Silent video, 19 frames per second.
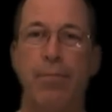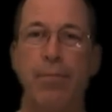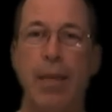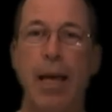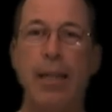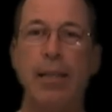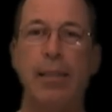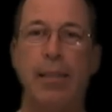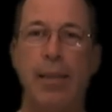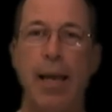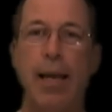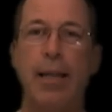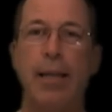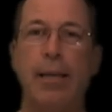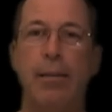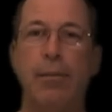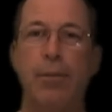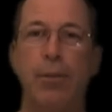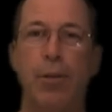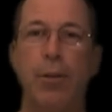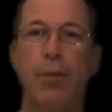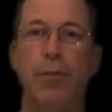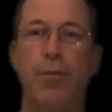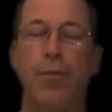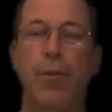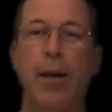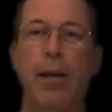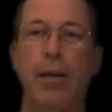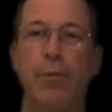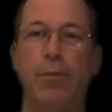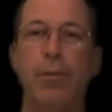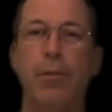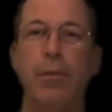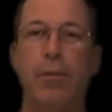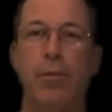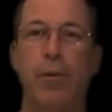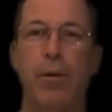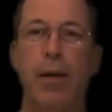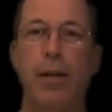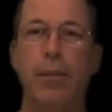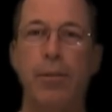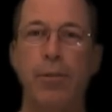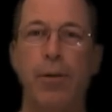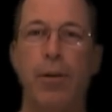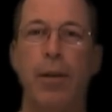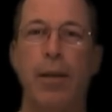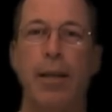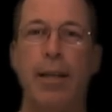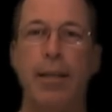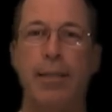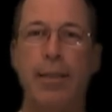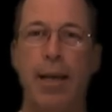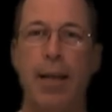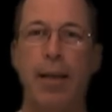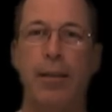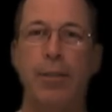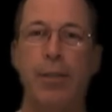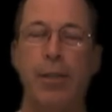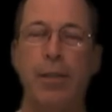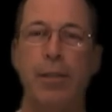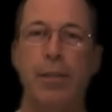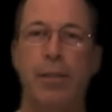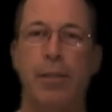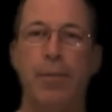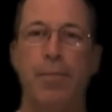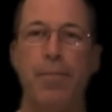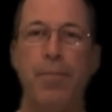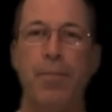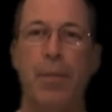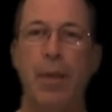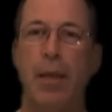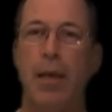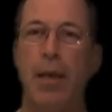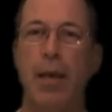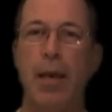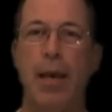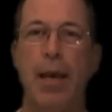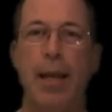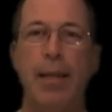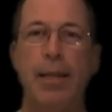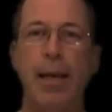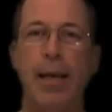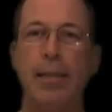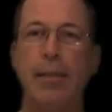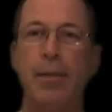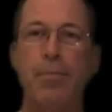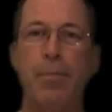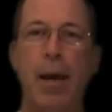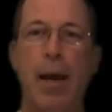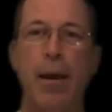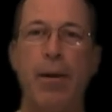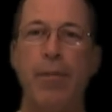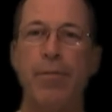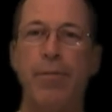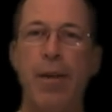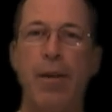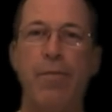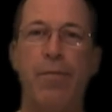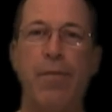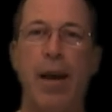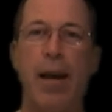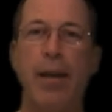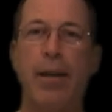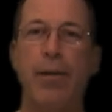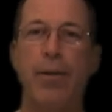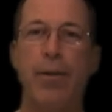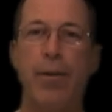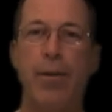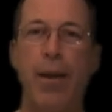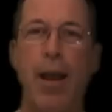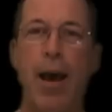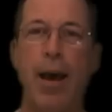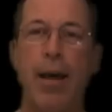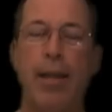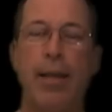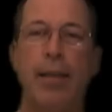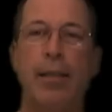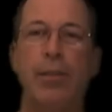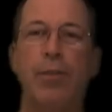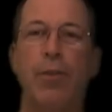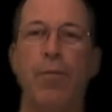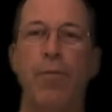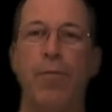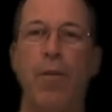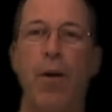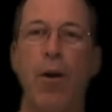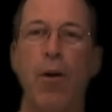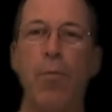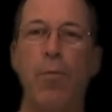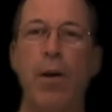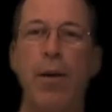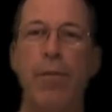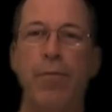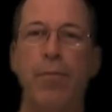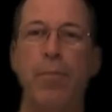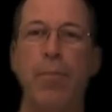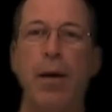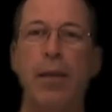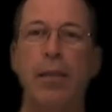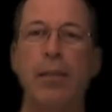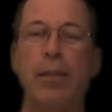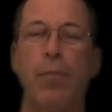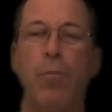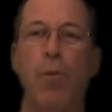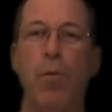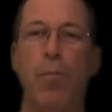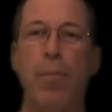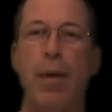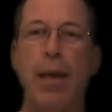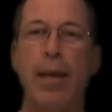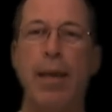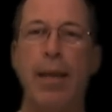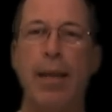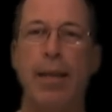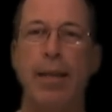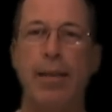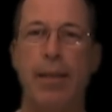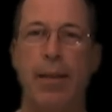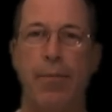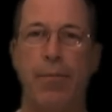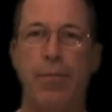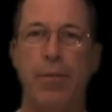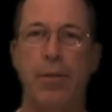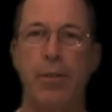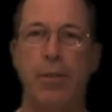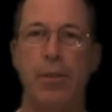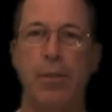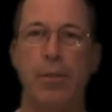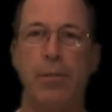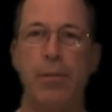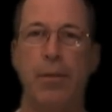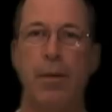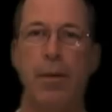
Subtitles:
That's SETI, Search for Extraterrestrial Intelligence. Doesn't matter if they find it or not. It's so far away from us, it won't make any difference.